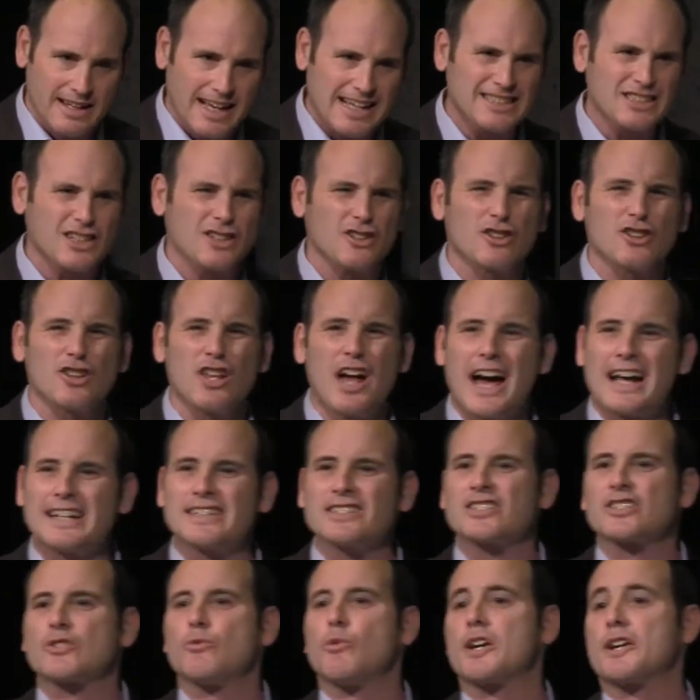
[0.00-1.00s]
That's a lot
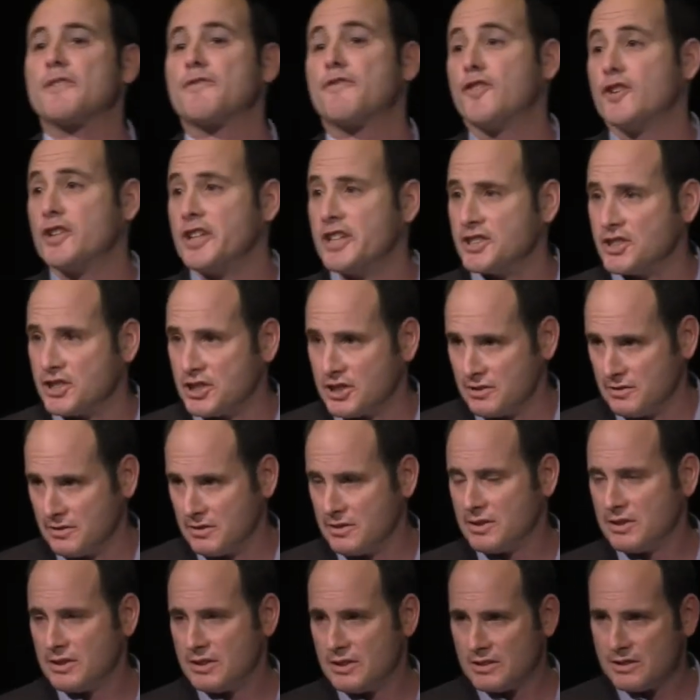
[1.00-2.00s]
of square footage,
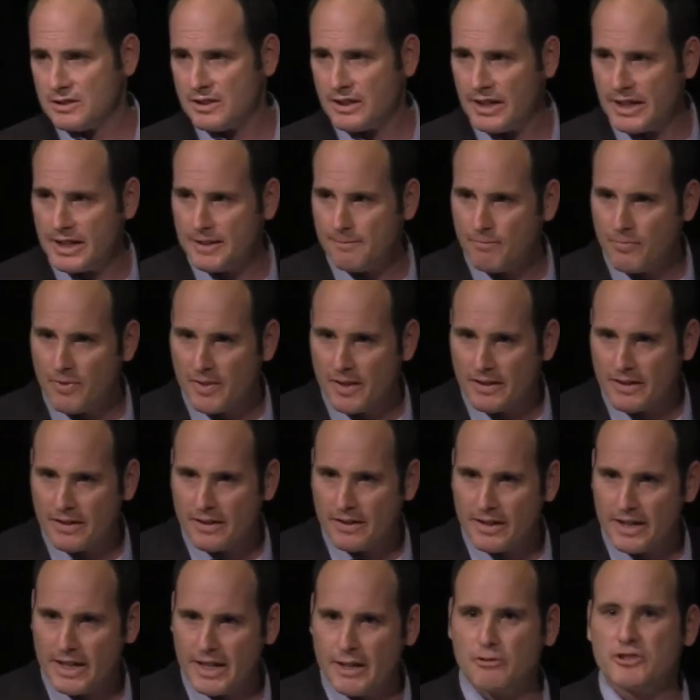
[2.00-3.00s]
right?
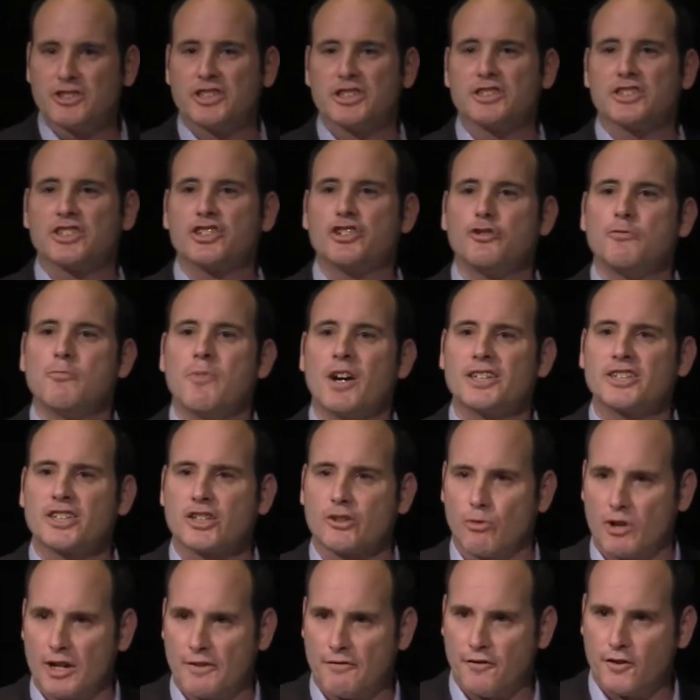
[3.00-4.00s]
It was just too much
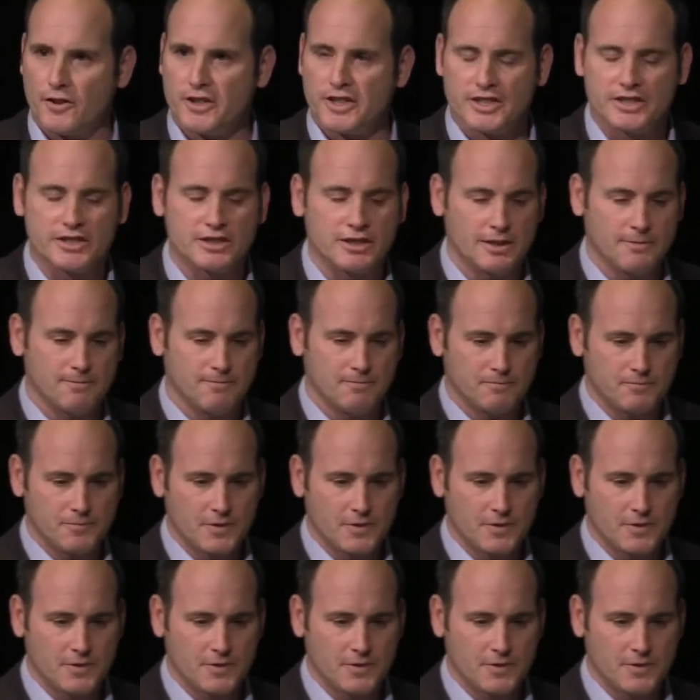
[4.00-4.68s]
square footage.